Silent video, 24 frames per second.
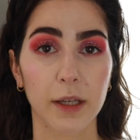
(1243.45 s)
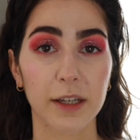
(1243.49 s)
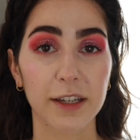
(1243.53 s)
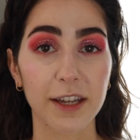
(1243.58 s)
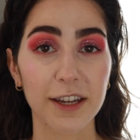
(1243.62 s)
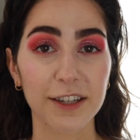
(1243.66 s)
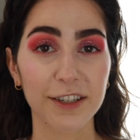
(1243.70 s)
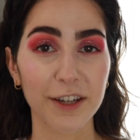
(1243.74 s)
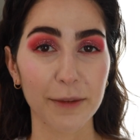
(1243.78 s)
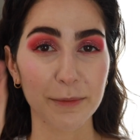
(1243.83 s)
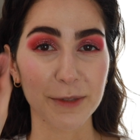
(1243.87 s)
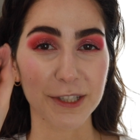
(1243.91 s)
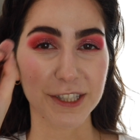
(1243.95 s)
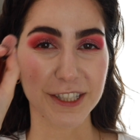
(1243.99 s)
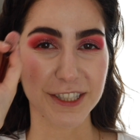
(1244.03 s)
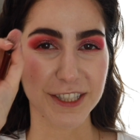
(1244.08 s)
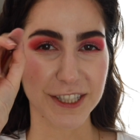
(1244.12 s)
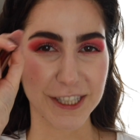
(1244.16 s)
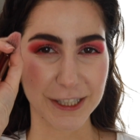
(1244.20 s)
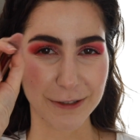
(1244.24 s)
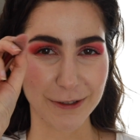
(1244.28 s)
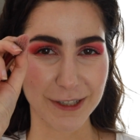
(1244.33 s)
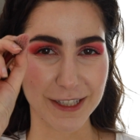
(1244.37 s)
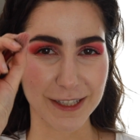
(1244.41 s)
Again, I'm just gonna
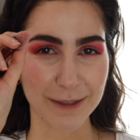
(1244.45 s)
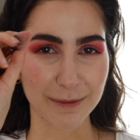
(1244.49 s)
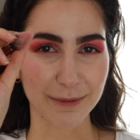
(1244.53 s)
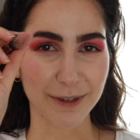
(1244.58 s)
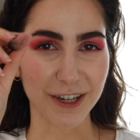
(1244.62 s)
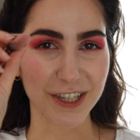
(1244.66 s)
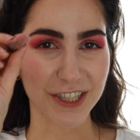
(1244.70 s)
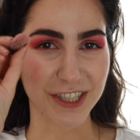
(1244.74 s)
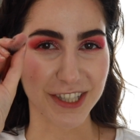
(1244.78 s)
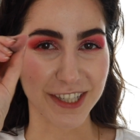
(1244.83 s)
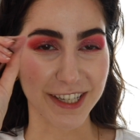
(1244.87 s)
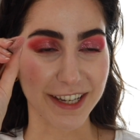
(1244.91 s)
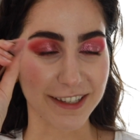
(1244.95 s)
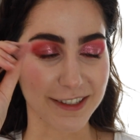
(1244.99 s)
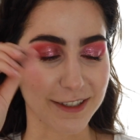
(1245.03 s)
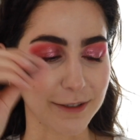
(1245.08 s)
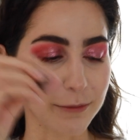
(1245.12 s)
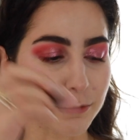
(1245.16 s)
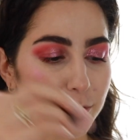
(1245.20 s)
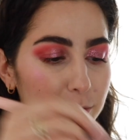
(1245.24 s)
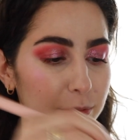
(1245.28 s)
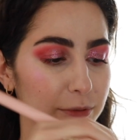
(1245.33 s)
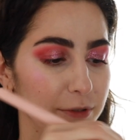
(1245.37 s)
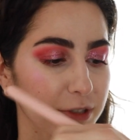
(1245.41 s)
squeeze the brush to get
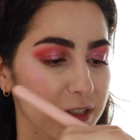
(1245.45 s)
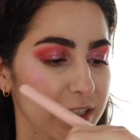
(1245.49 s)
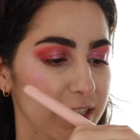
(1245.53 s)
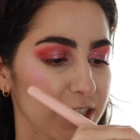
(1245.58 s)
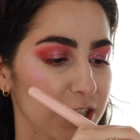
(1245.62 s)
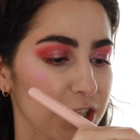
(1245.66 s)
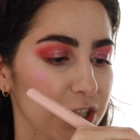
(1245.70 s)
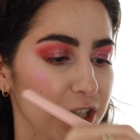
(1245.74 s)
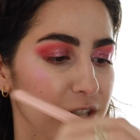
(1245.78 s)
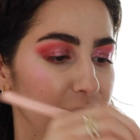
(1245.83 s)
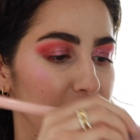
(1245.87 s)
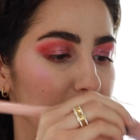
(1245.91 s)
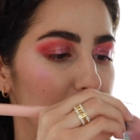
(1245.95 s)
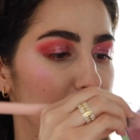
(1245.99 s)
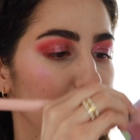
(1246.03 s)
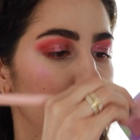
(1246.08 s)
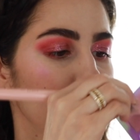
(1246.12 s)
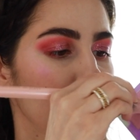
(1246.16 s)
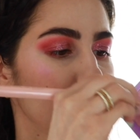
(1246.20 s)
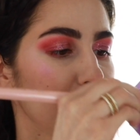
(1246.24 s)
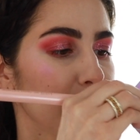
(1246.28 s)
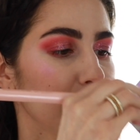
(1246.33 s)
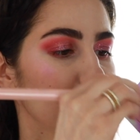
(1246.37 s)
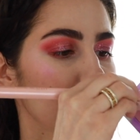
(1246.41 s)
some more precision,
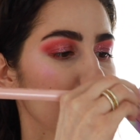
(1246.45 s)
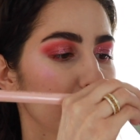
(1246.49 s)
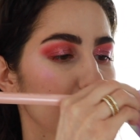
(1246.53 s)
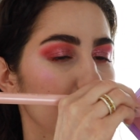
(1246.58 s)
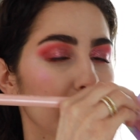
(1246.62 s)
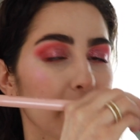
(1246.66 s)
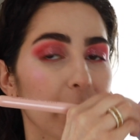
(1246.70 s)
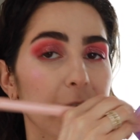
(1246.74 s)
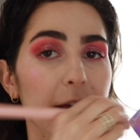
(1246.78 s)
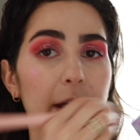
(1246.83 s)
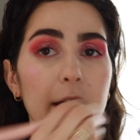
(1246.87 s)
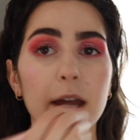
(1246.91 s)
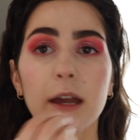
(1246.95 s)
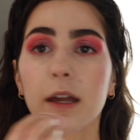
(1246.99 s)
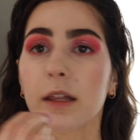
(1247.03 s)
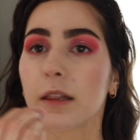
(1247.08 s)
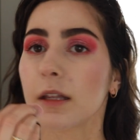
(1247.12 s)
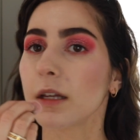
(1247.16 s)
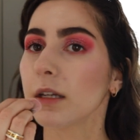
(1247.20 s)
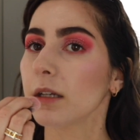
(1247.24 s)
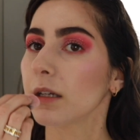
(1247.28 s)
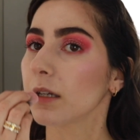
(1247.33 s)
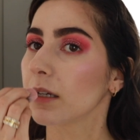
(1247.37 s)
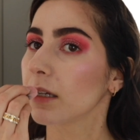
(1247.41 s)
pick up some of that
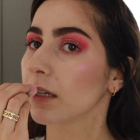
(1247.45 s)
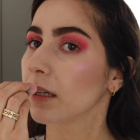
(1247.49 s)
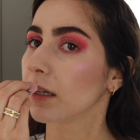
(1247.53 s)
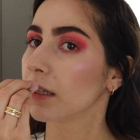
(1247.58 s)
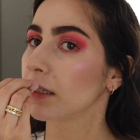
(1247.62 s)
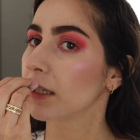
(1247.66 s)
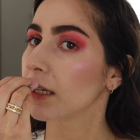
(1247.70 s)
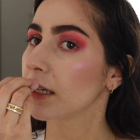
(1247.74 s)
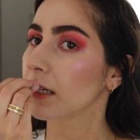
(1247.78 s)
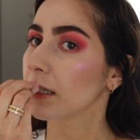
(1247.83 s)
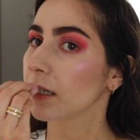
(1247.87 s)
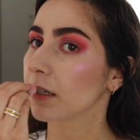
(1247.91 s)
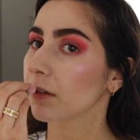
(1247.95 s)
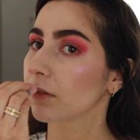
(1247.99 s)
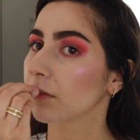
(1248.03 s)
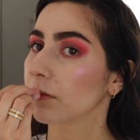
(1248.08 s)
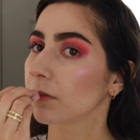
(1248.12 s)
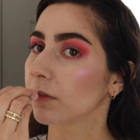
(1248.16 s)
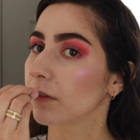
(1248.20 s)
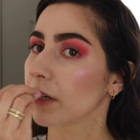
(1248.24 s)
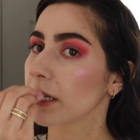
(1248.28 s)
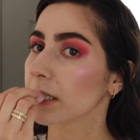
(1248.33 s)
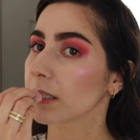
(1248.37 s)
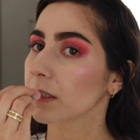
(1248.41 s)
highlight and hit it
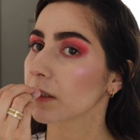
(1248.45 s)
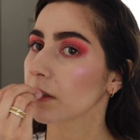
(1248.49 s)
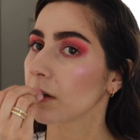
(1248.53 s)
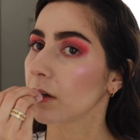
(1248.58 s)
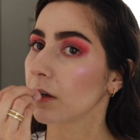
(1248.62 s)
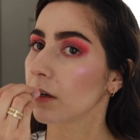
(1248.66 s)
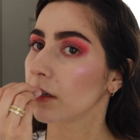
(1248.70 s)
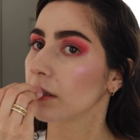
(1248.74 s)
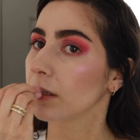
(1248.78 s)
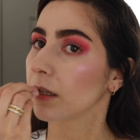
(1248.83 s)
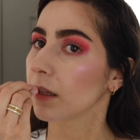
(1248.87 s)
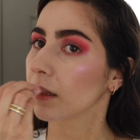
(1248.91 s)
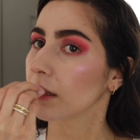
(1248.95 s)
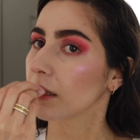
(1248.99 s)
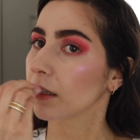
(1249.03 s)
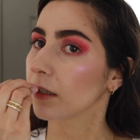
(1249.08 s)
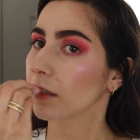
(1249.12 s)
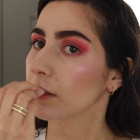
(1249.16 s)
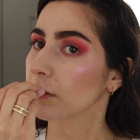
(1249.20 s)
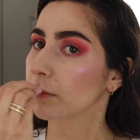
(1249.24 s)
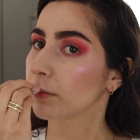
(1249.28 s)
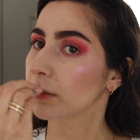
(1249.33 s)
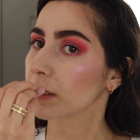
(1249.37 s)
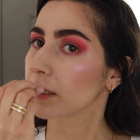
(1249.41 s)
right on the
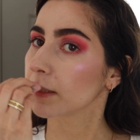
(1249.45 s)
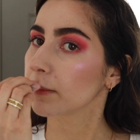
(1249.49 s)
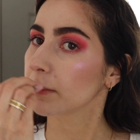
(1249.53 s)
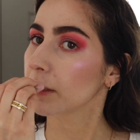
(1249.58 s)
Cupid's